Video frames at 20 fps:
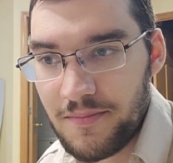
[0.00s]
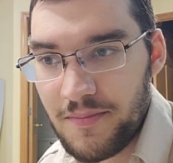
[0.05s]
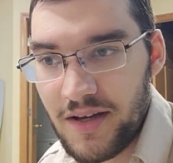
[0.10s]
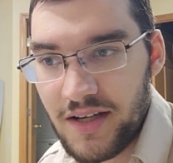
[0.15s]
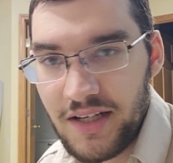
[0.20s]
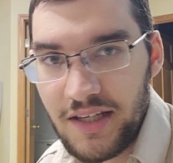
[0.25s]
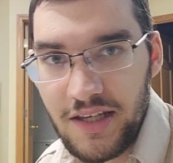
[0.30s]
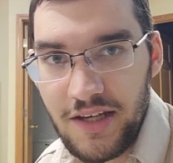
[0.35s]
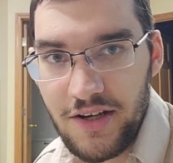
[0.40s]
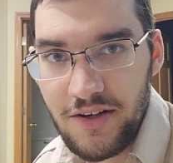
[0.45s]

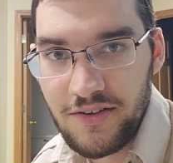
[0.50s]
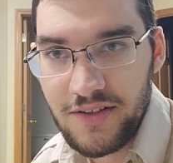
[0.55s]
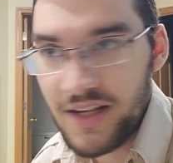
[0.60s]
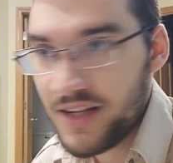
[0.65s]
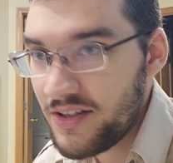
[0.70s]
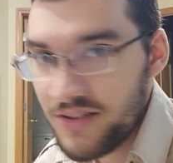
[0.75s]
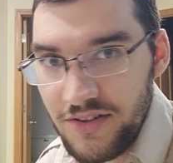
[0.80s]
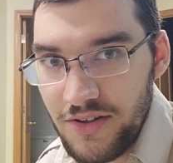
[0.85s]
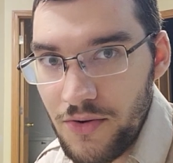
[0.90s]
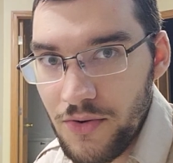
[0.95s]
many years
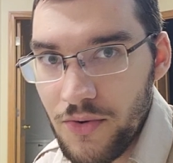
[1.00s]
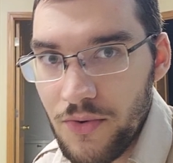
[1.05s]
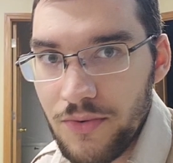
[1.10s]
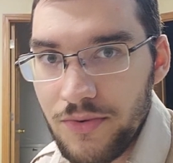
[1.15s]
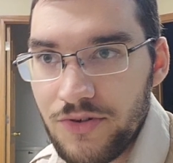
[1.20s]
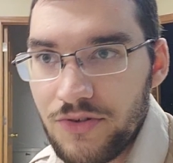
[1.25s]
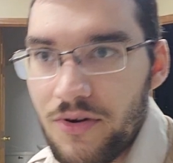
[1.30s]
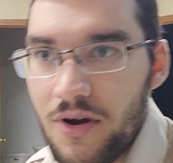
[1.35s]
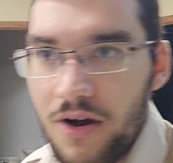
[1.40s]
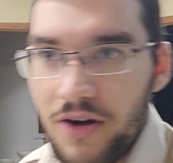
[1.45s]
and still going
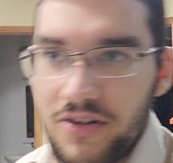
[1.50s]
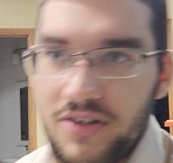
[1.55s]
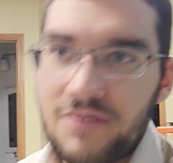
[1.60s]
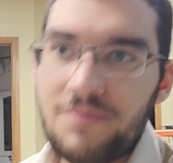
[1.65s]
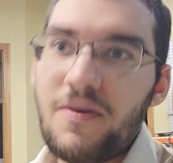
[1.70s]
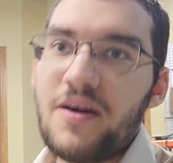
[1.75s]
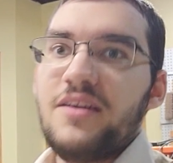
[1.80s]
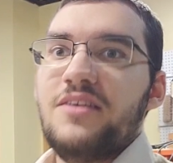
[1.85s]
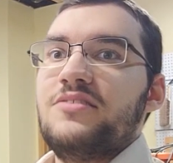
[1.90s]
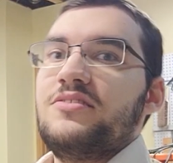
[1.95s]
strong
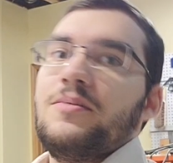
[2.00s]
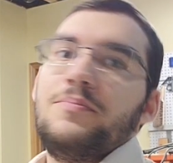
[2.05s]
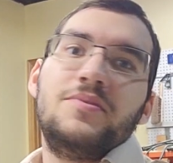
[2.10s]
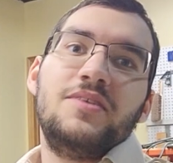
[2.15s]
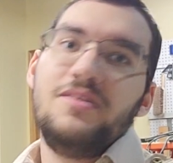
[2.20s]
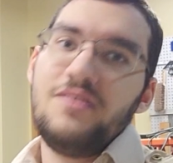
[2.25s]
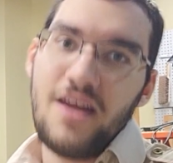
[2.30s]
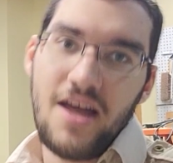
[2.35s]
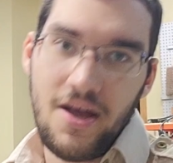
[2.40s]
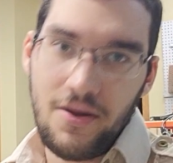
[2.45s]
despite its ups
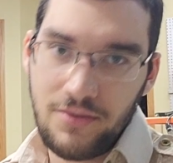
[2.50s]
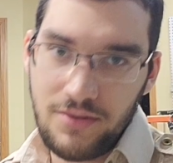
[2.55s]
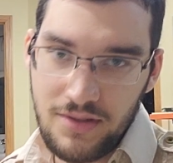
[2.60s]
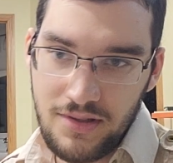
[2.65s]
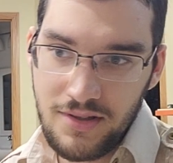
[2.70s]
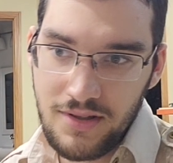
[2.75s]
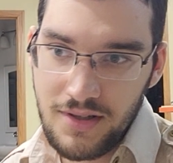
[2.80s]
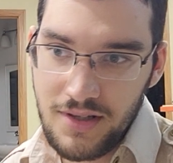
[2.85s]
and downs.